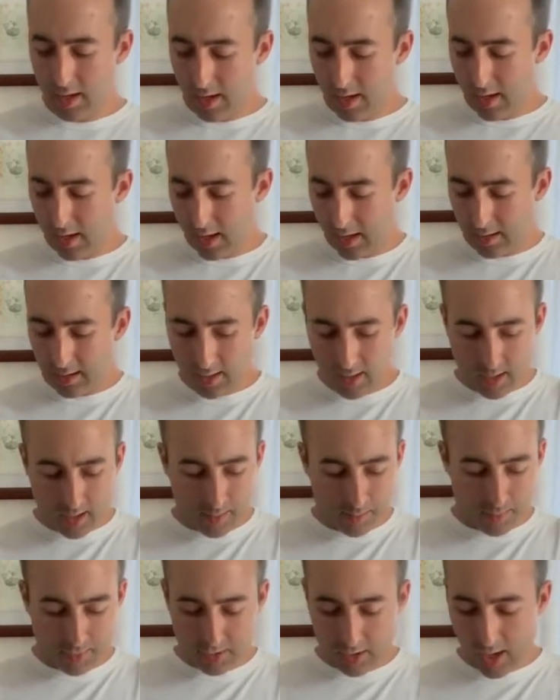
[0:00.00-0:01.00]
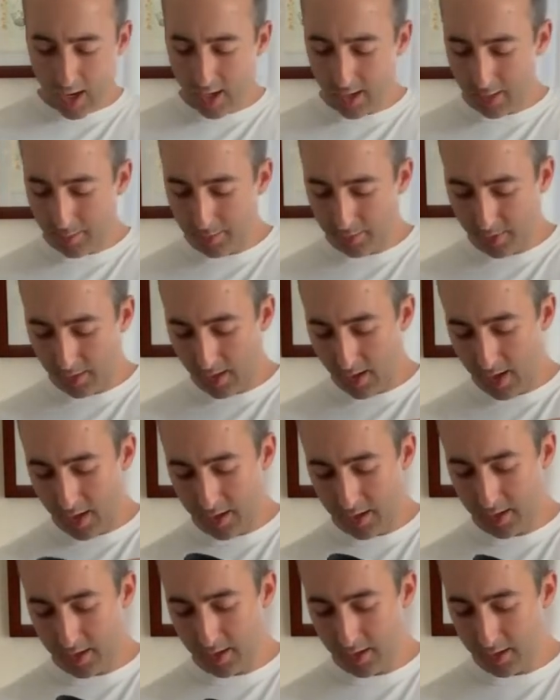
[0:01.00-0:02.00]
and a bunch of items that
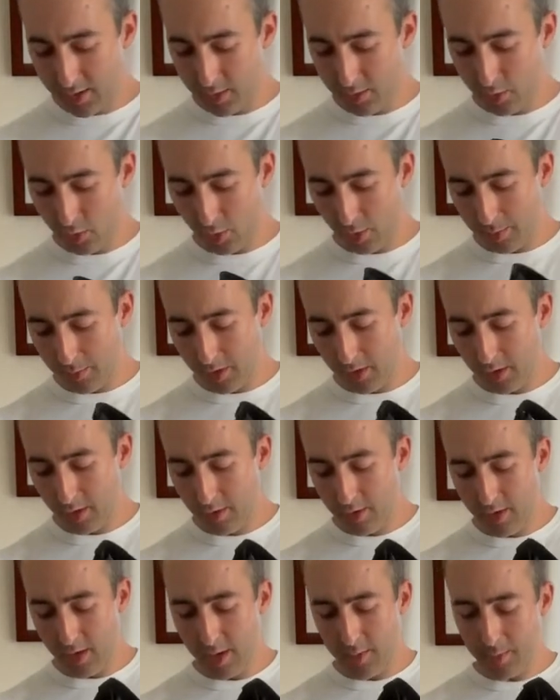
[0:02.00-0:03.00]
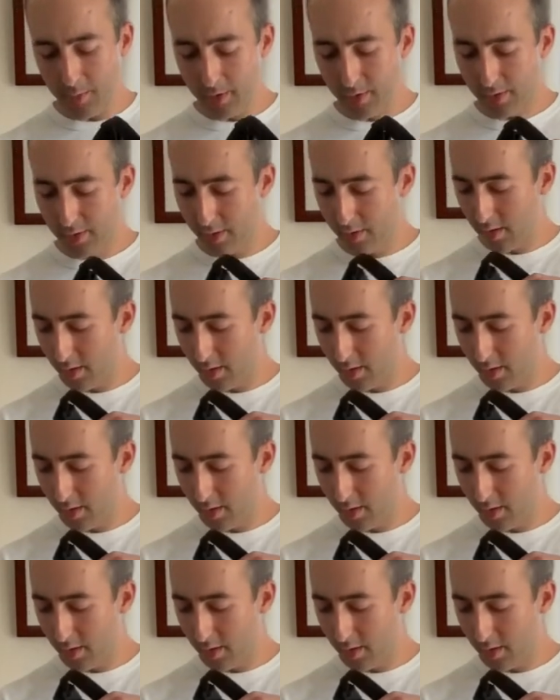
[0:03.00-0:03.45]
I normally load it up with